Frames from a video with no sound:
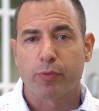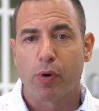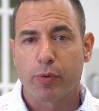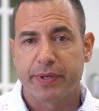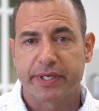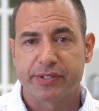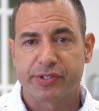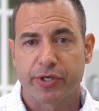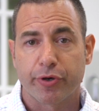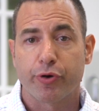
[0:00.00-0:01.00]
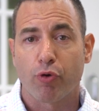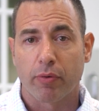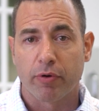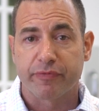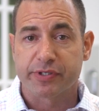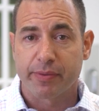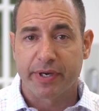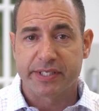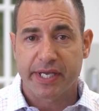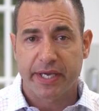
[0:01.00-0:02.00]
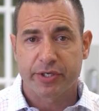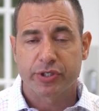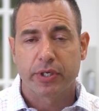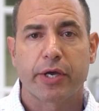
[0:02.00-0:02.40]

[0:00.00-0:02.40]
what would be considered normal for somebody's age,